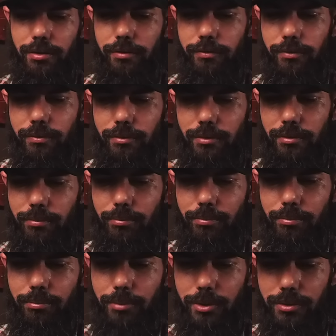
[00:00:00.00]
of
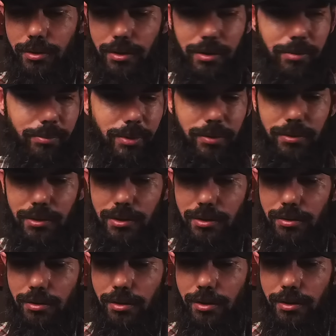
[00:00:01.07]
most of the
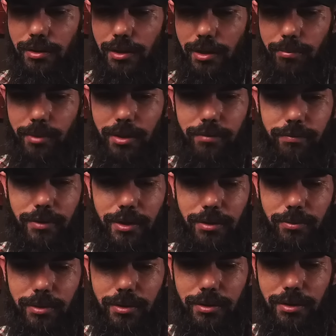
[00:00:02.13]
components that I modified
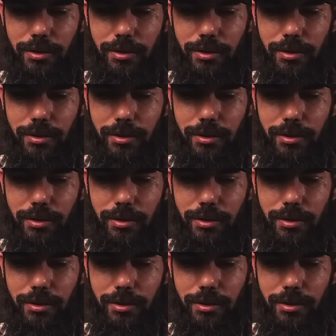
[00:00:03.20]
it with.